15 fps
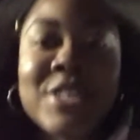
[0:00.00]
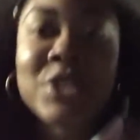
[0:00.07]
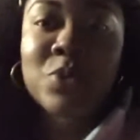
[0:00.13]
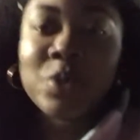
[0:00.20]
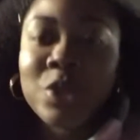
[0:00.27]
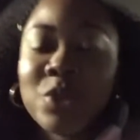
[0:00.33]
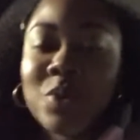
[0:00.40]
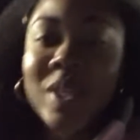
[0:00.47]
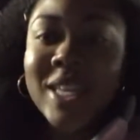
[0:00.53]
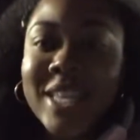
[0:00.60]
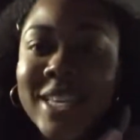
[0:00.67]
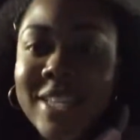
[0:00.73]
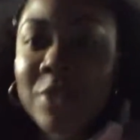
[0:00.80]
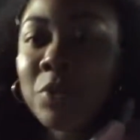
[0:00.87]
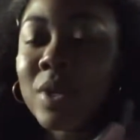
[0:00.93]
So when you
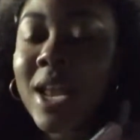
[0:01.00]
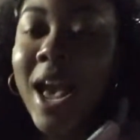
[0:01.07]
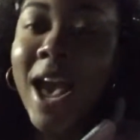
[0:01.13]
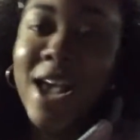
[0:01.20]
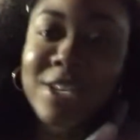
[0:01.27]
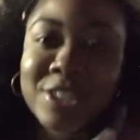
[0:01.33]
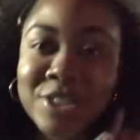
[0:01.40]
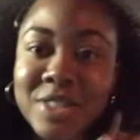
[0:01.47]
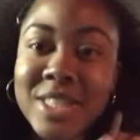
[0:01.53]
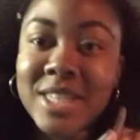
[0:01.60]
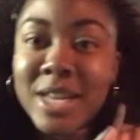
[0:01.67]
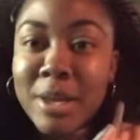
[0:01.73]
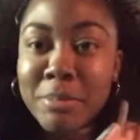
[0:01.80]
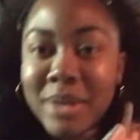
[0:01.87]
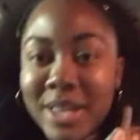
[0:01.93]
eat, you can hide your
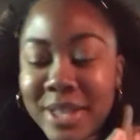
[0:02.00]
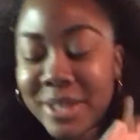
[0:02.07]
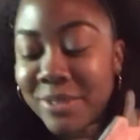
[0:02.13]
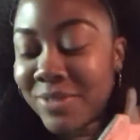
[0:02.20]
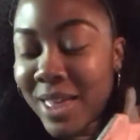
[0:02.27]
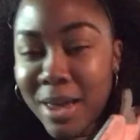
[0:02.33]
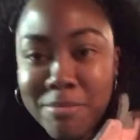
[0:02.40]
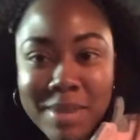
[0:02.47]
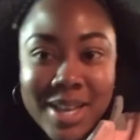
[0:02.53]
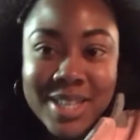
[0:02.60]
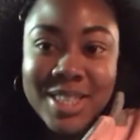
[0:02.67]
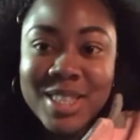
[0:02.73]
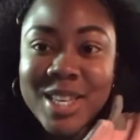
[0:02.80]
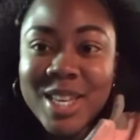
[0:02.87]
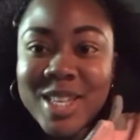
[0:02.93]
stomach, if that
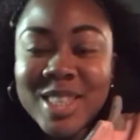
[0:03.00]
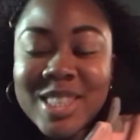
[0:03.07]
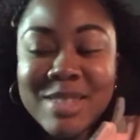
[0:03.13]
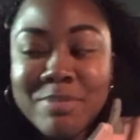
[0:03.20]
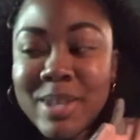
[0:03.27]
makes sense.